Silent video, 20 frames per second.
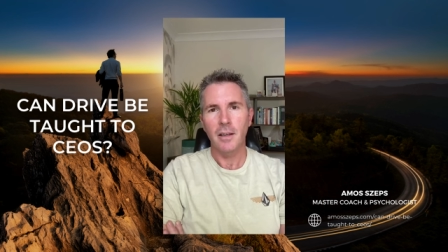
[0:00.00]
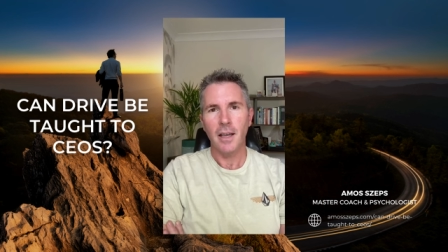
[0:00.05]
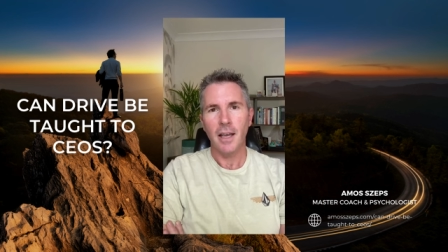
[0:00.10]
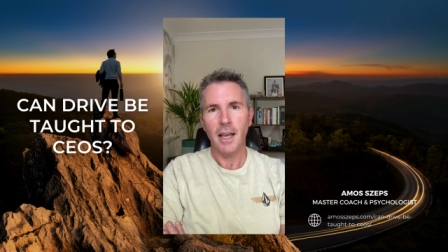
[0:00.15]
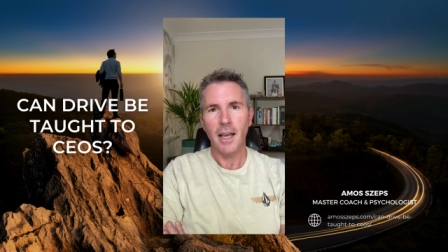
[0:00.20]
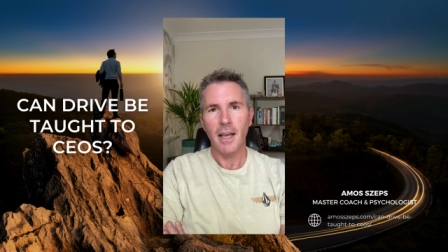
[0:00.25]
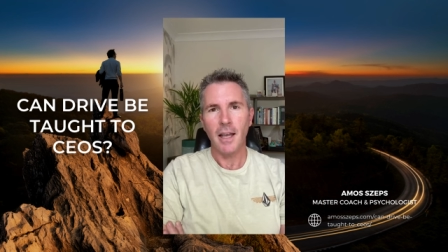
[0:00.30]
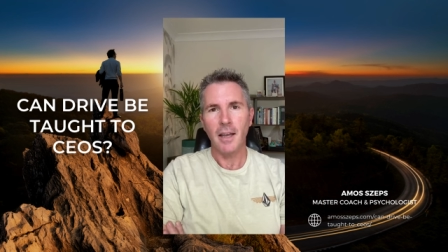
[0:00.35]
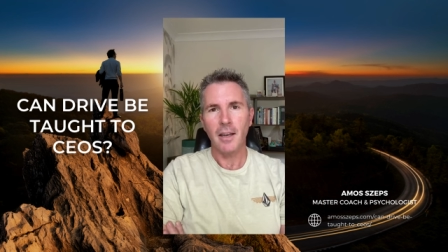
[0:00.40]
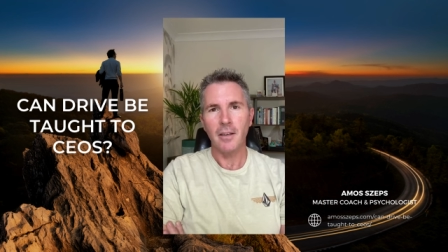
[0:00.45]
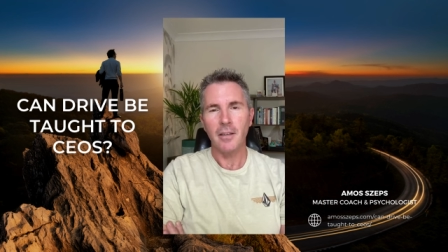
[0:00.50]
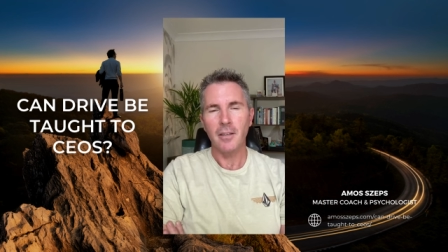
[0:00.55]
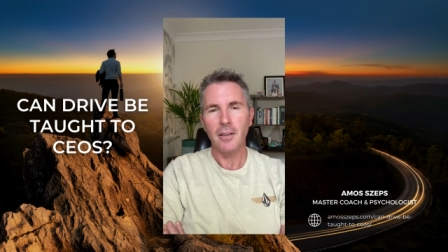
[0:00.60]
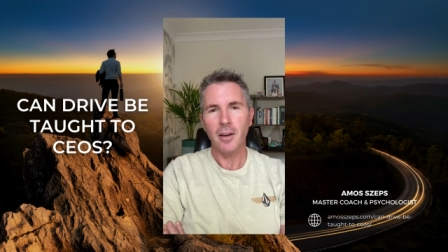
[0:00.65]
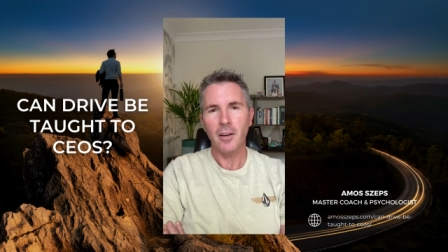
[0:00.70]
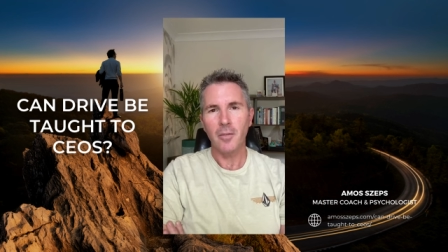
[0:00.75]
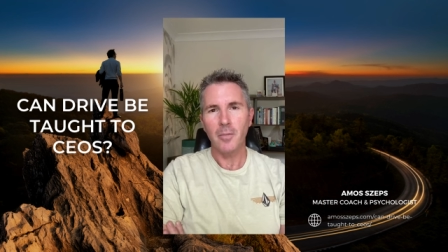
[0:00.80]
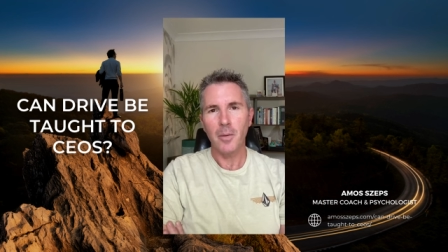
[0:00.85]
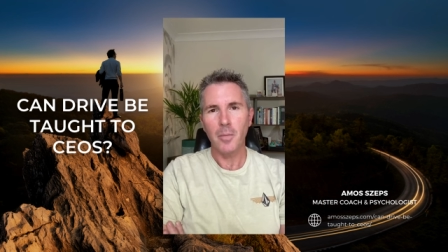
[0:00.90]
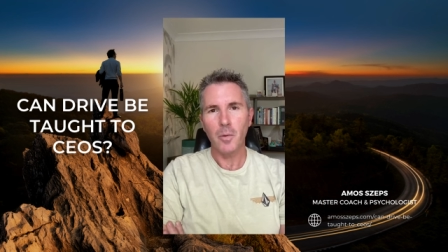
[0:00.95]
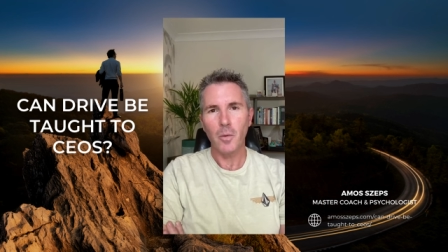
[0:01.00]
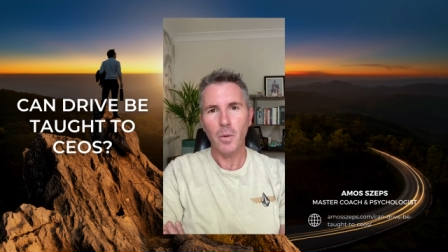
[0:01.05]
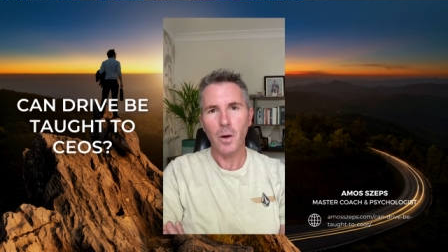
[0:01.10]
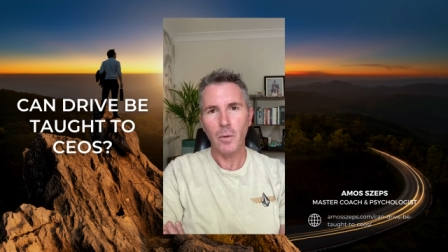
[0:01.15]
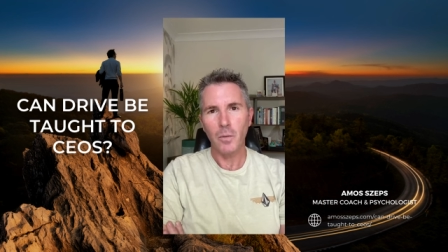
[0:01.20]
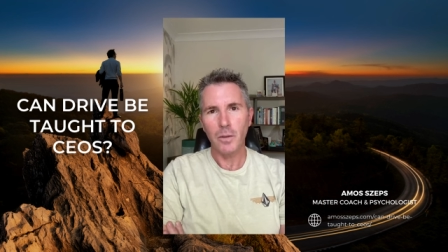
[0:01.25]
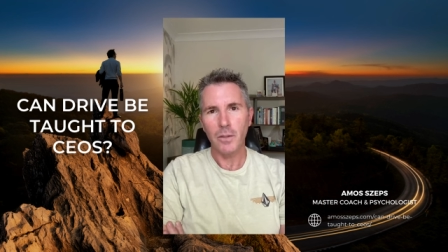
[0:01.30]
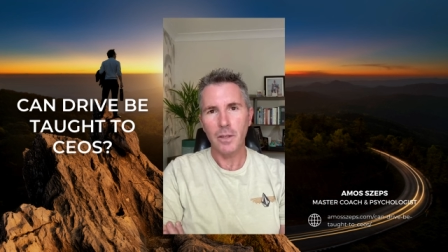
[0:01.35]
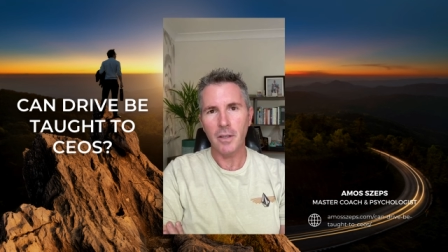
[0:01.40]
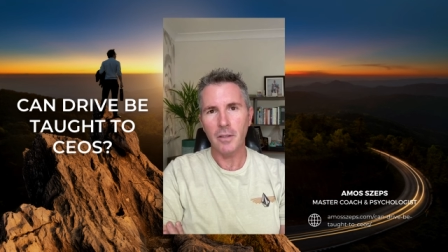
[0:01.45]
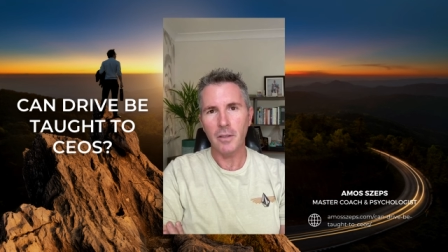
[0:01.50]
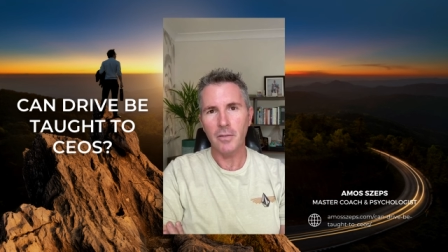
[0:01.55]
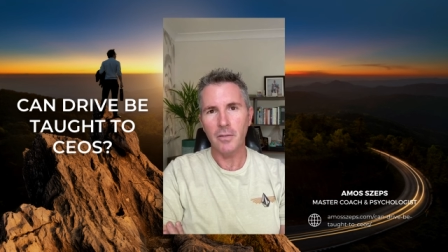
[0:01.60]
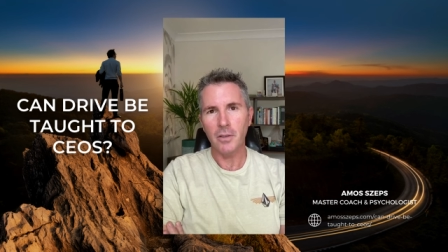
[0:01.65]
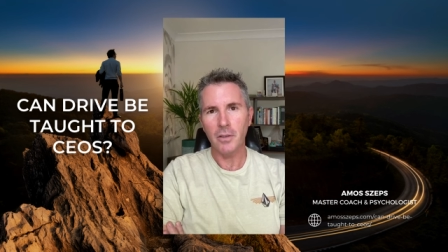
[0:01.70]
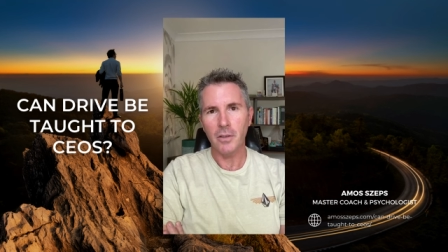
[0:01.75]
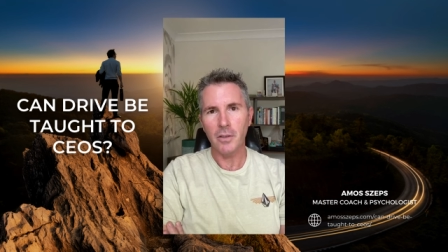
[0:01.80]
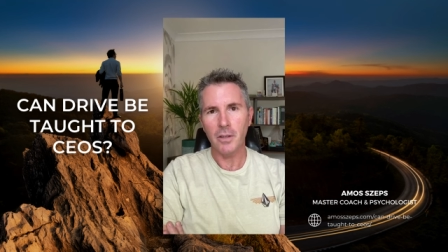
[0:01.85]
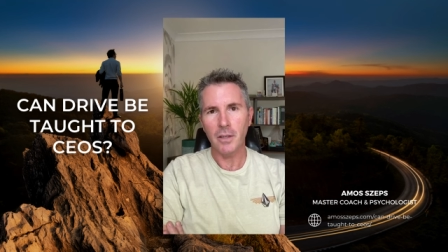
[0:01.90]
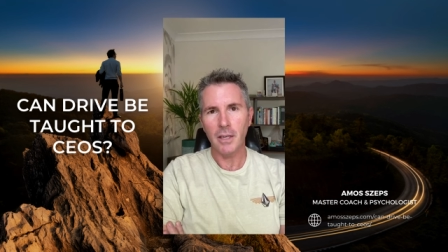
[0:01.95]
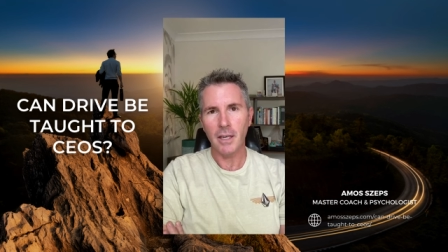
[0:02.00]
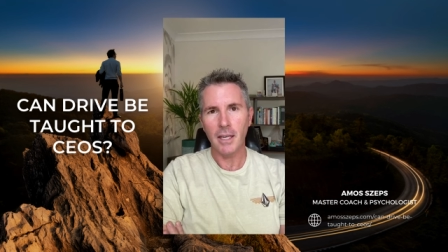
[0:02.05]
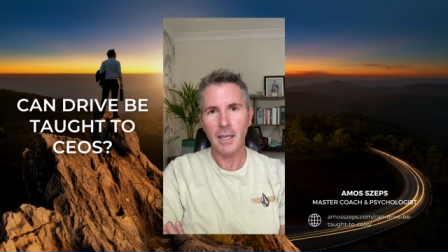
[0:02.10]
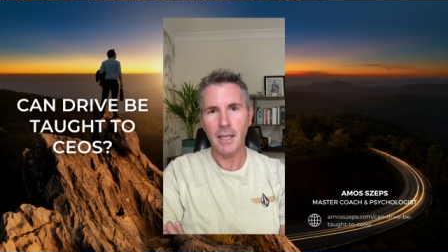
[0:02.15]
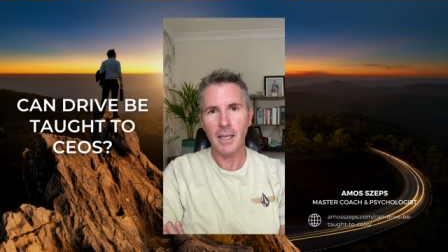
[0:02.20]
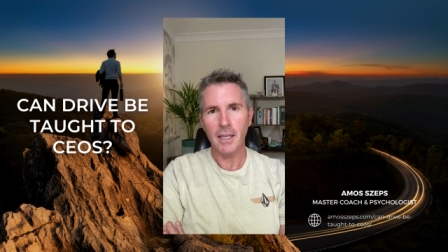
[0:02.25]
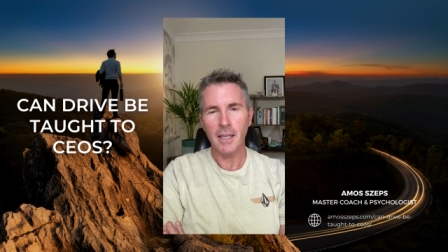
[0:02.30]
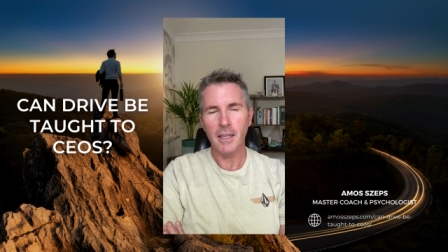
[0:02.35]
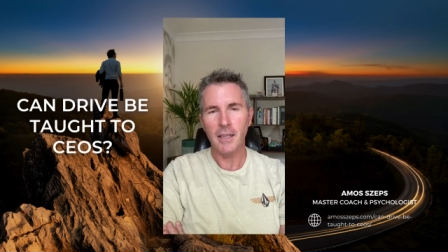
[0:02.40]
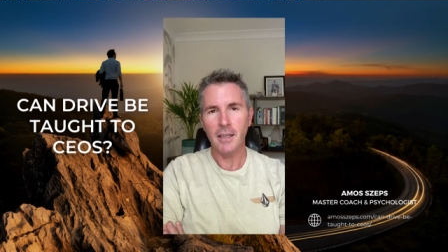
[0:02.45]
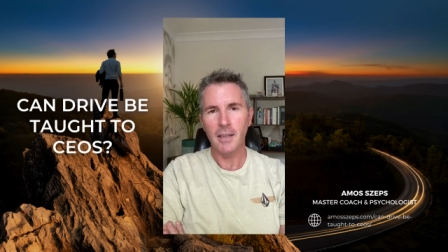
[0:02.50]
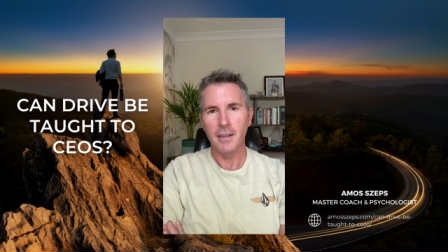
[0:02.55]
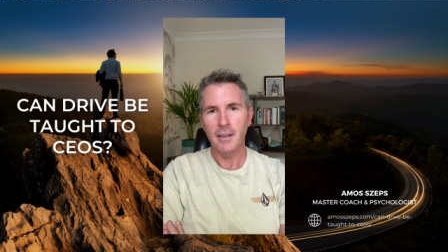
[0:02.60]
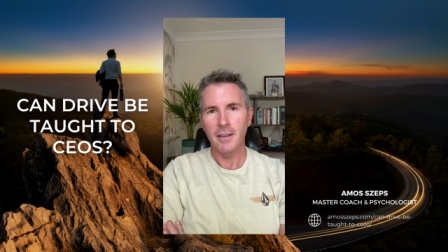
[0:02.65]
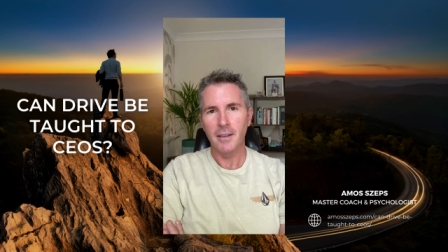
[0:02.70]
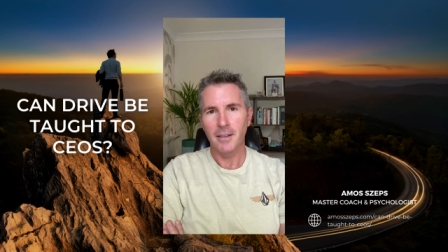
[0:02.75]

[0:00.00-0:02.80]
And I remember one was interviewed, and he,